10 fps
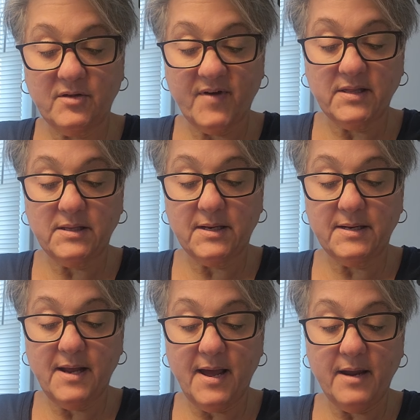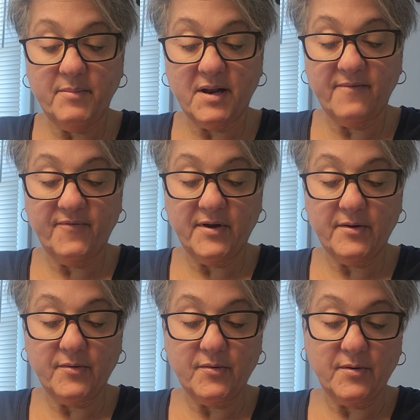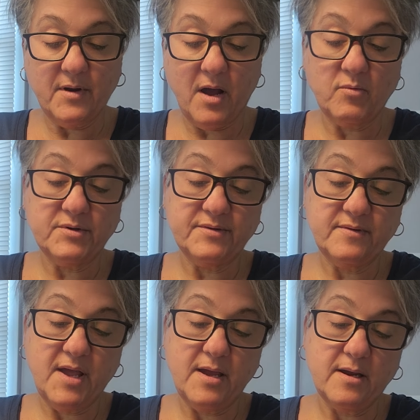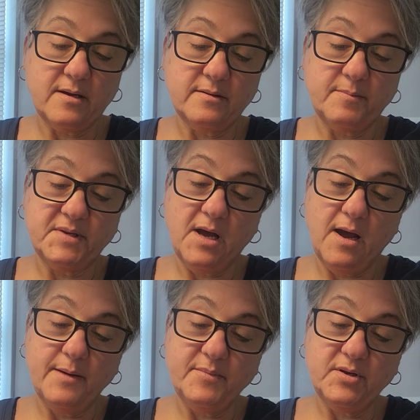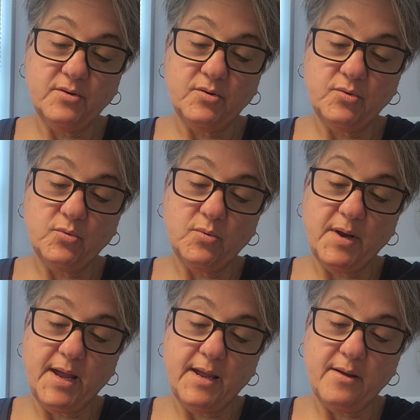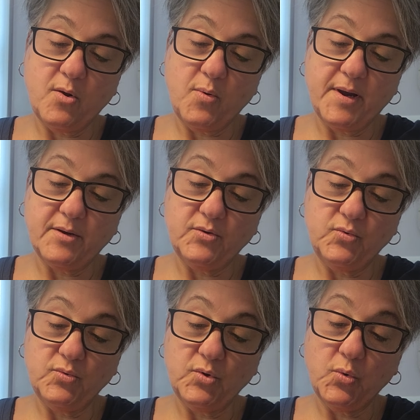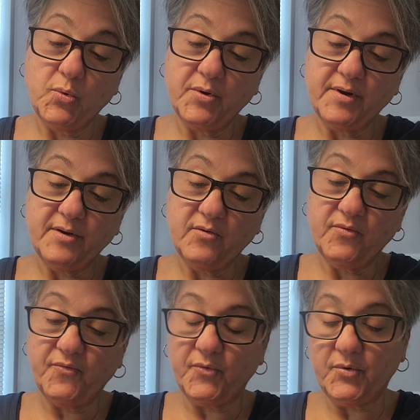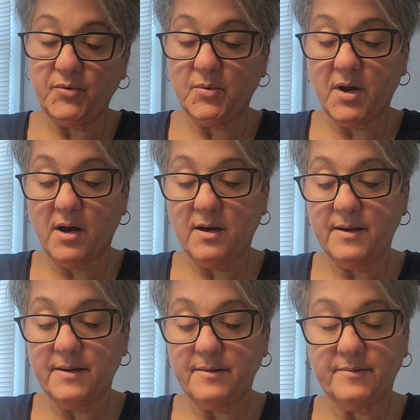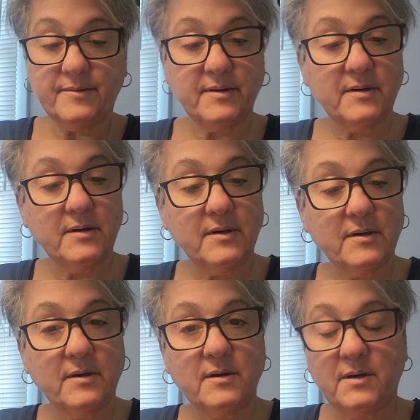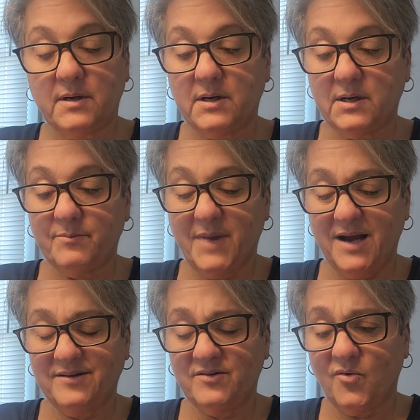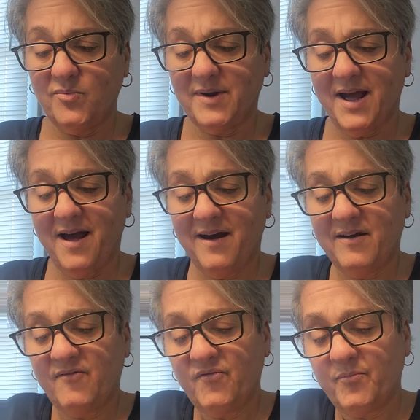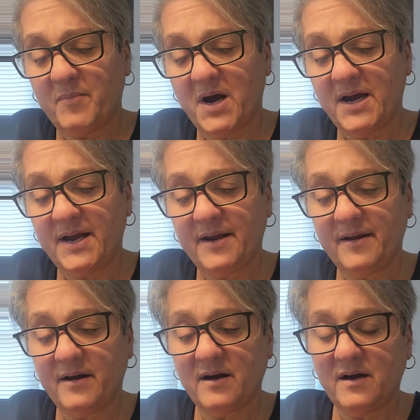the rest of the day, but I figured I would just take some time to do a quick tutorial for you guys. I don't have my,